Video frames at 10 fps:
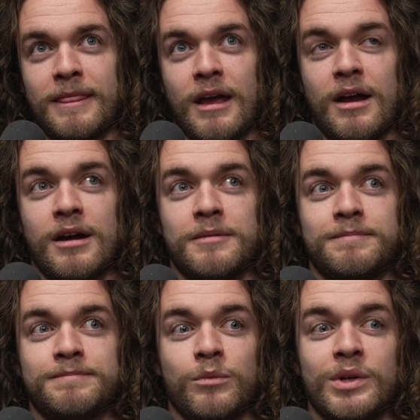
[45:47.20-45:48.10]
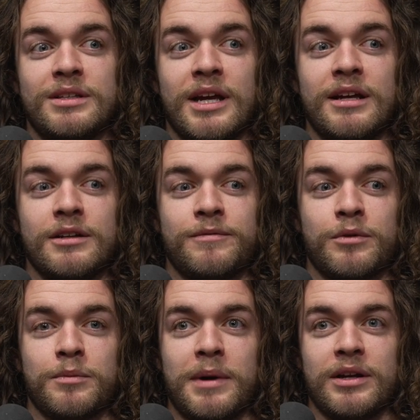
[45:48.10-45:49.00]
We dated
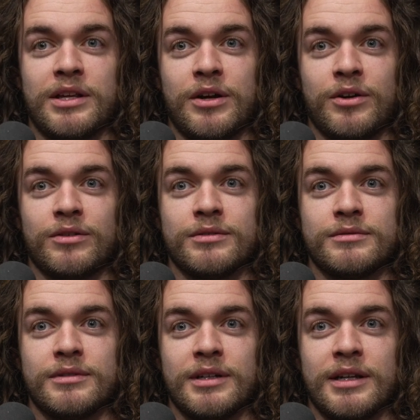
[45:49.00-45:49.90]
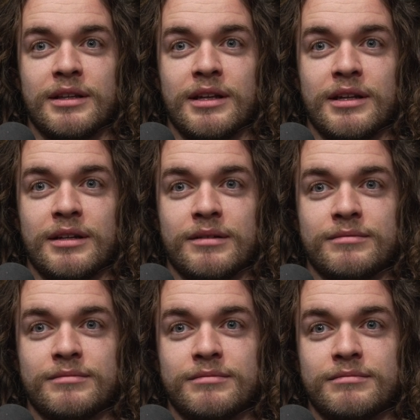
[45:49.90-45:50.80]
for about a year and
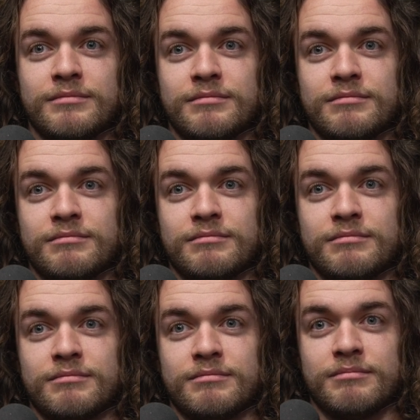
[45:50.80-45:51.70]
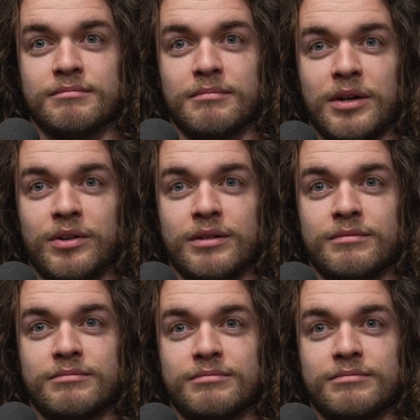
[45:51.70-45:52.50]
then married